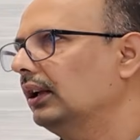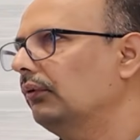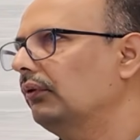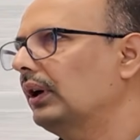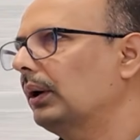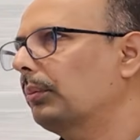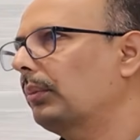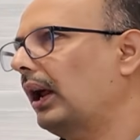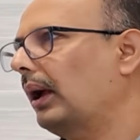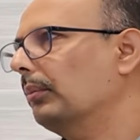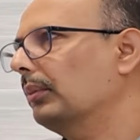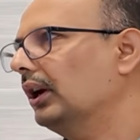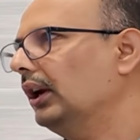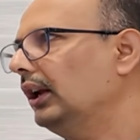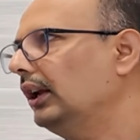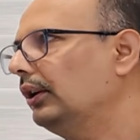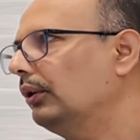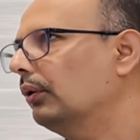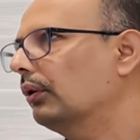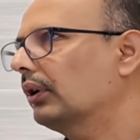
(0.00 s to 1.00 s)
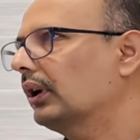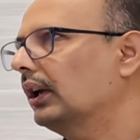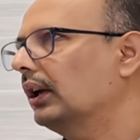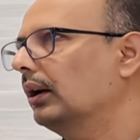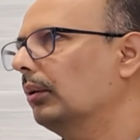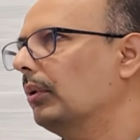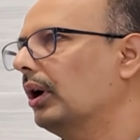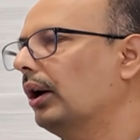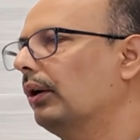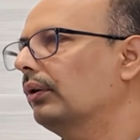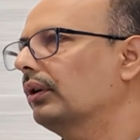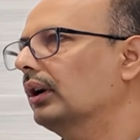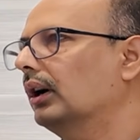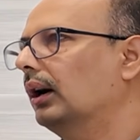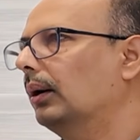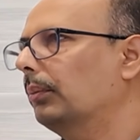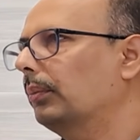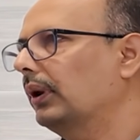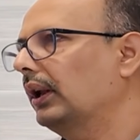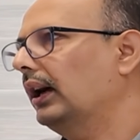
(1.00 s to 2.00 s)
we are primarily talking about
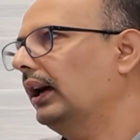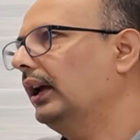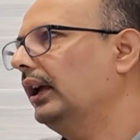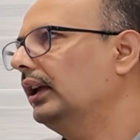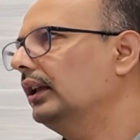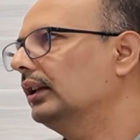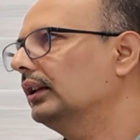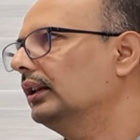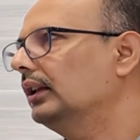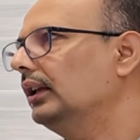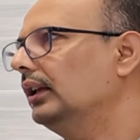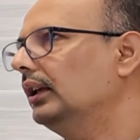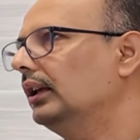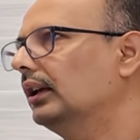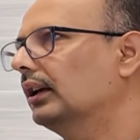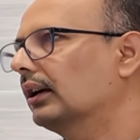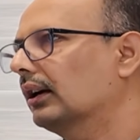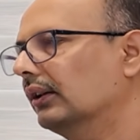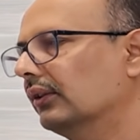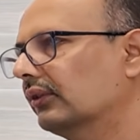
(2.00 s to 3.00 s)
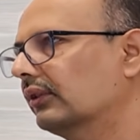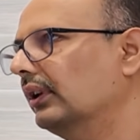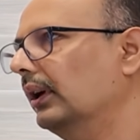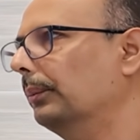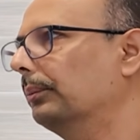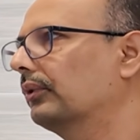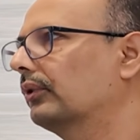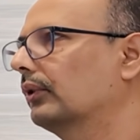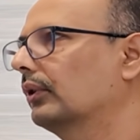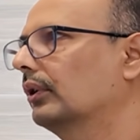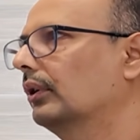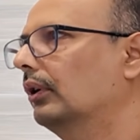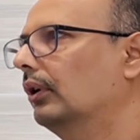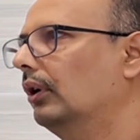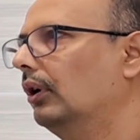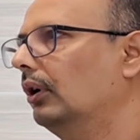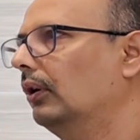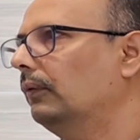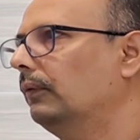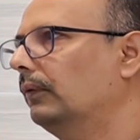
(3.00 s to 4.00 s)
applying the concepts
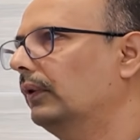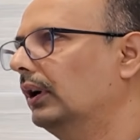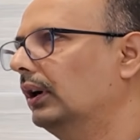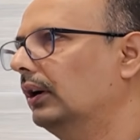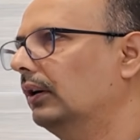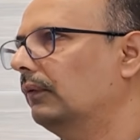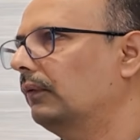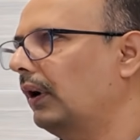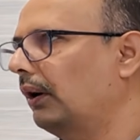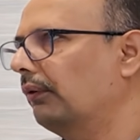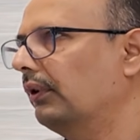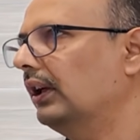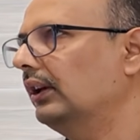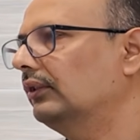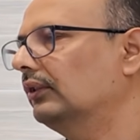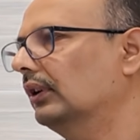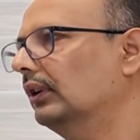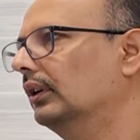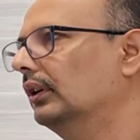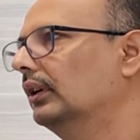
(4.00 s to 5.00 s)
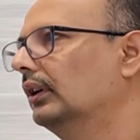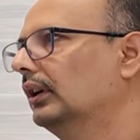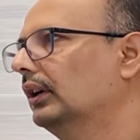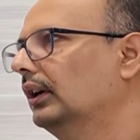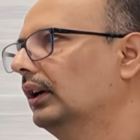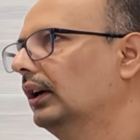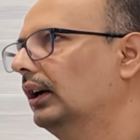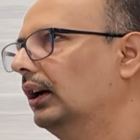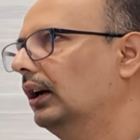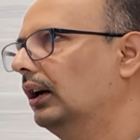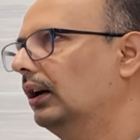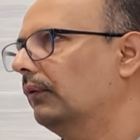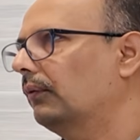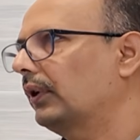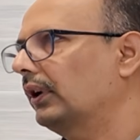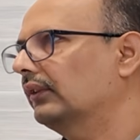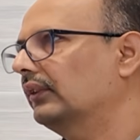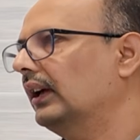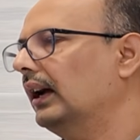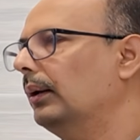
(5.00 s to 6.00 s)
of foundation. For
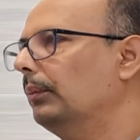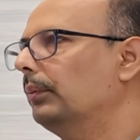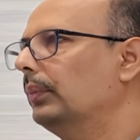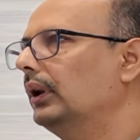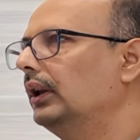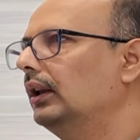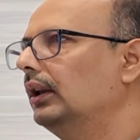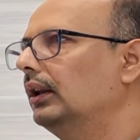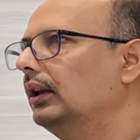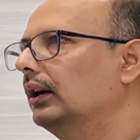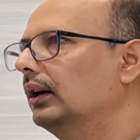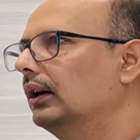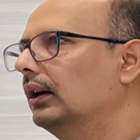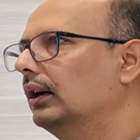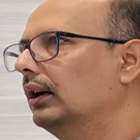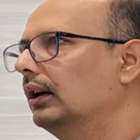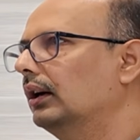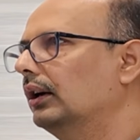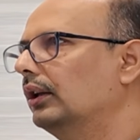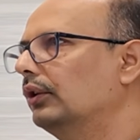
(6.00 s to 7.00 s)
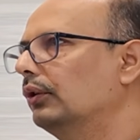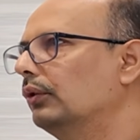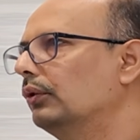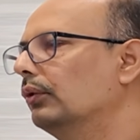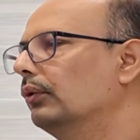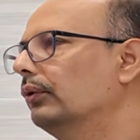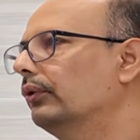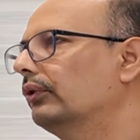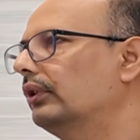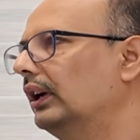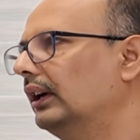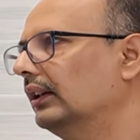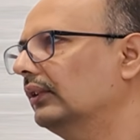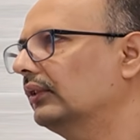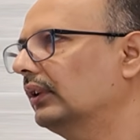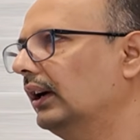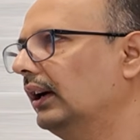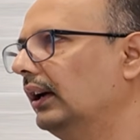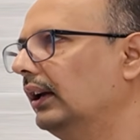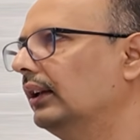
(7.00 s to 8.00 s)
example, you use data
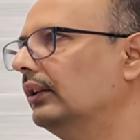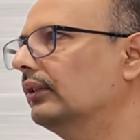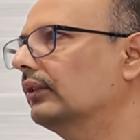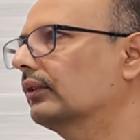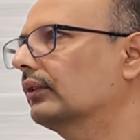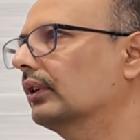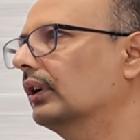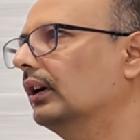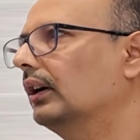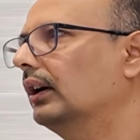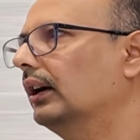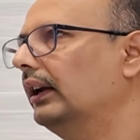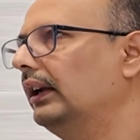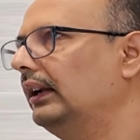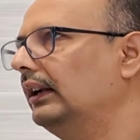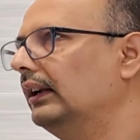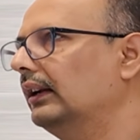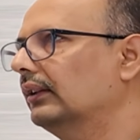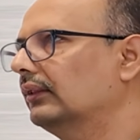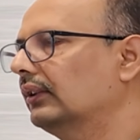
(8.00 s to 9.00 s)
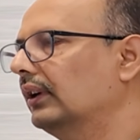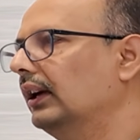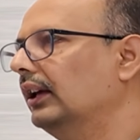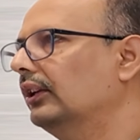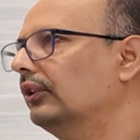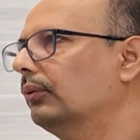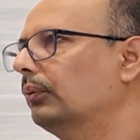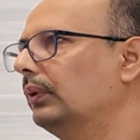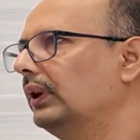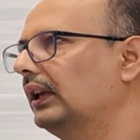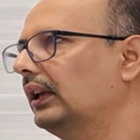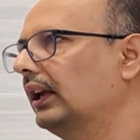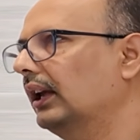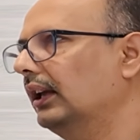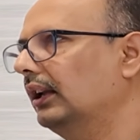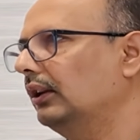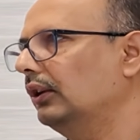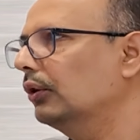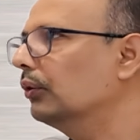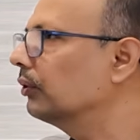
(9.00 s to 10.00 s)
science. In data science, we
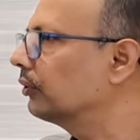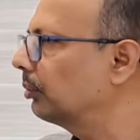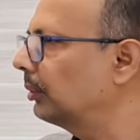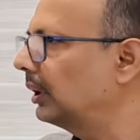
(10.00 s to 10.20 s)
can use